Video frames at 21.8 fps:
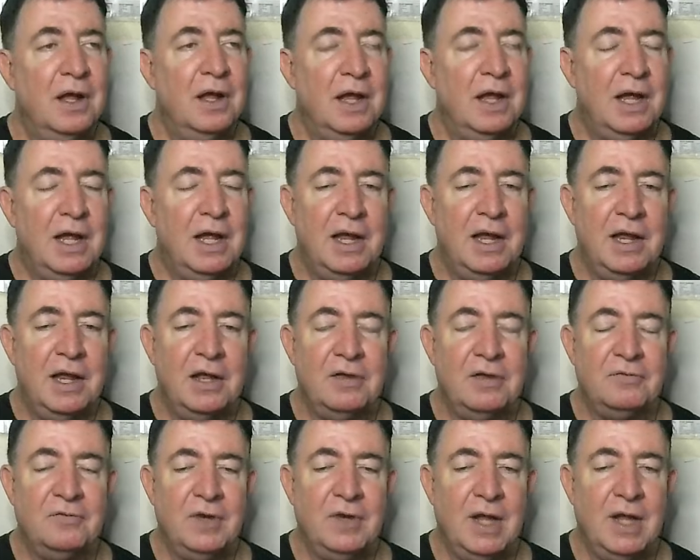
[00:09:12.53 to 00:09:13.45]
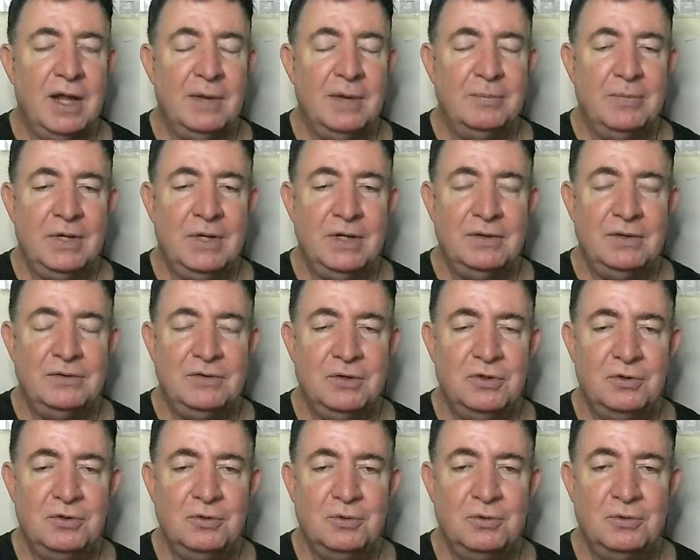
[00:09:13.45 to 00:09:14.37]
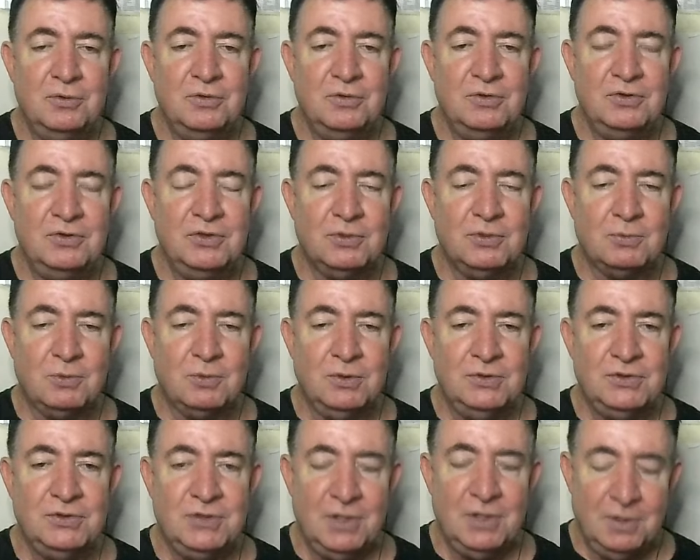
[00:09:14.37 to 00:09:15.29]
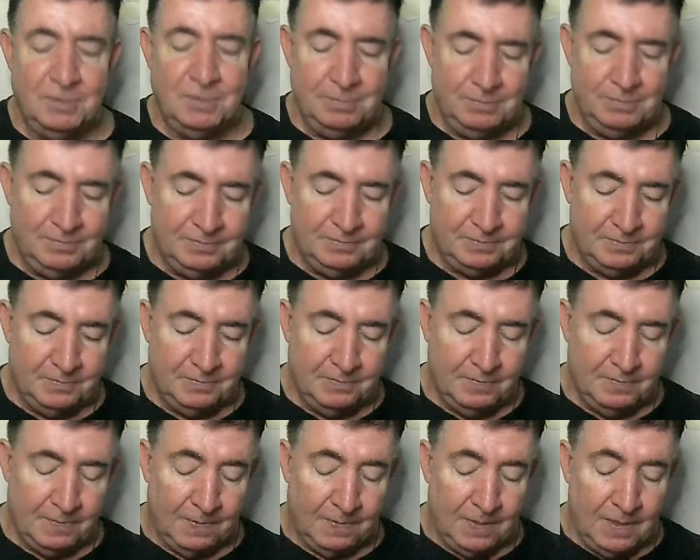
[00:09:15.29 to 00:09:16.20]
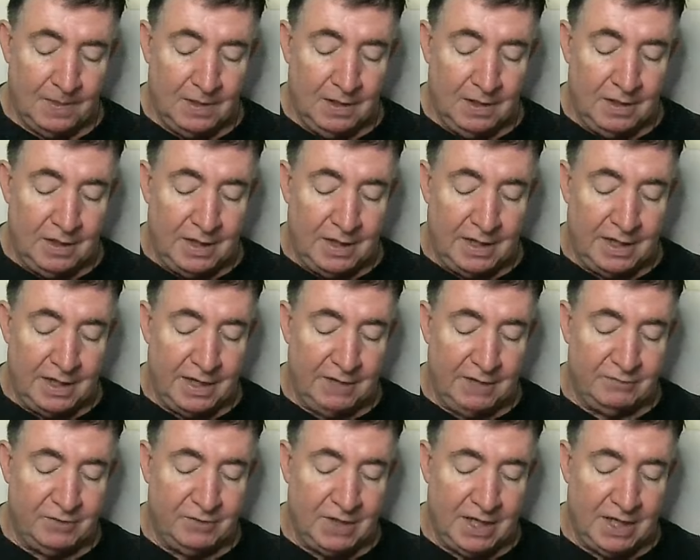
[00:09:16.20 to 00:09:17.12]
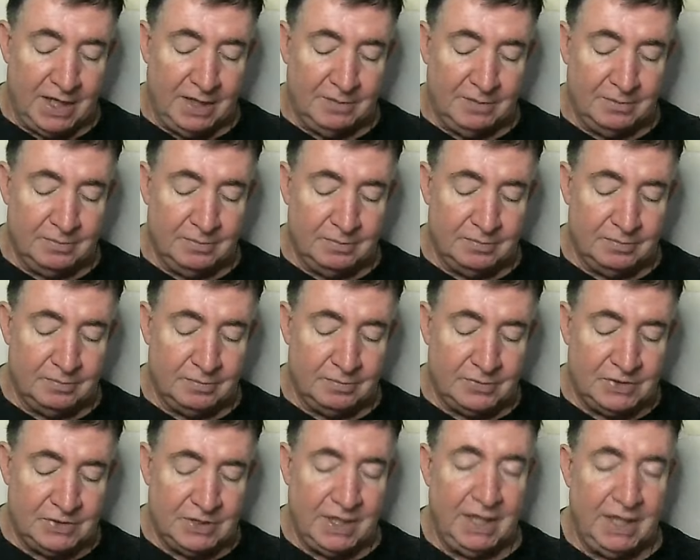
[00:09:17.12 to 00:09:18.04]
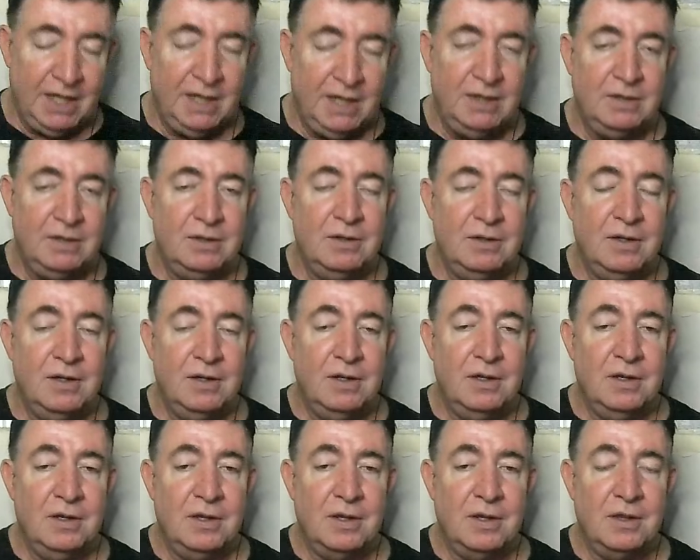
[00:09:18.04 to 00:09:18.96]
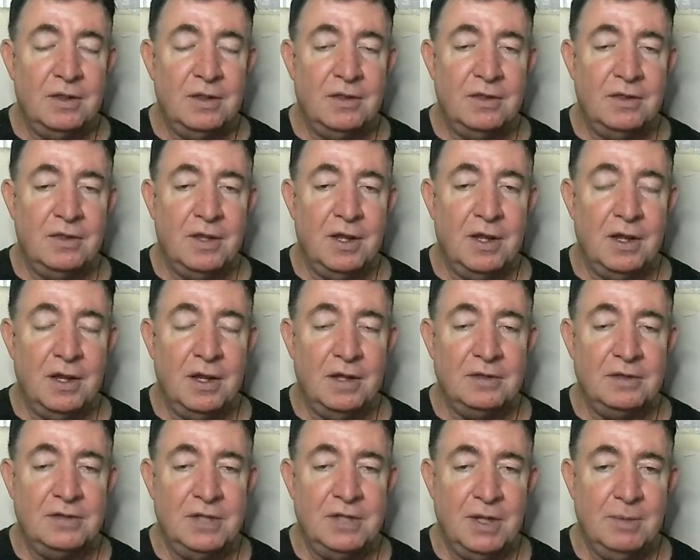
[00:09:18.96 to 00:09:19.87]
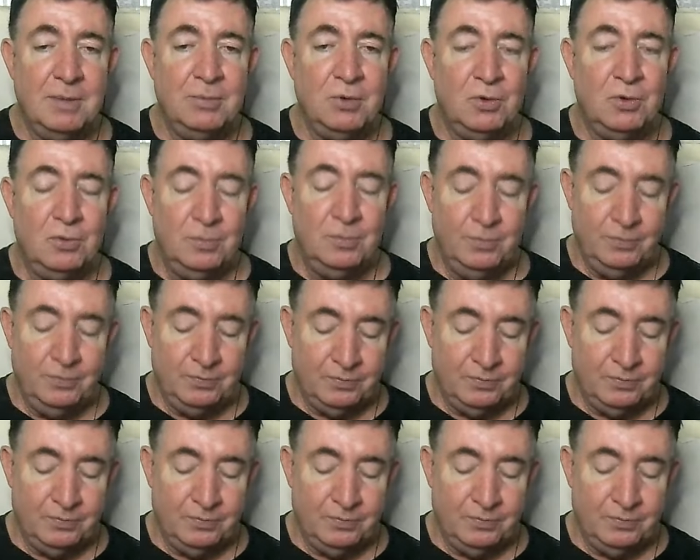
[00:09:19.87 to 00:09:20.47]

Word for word: I have not been to Jerusalem. I have not seen the temple.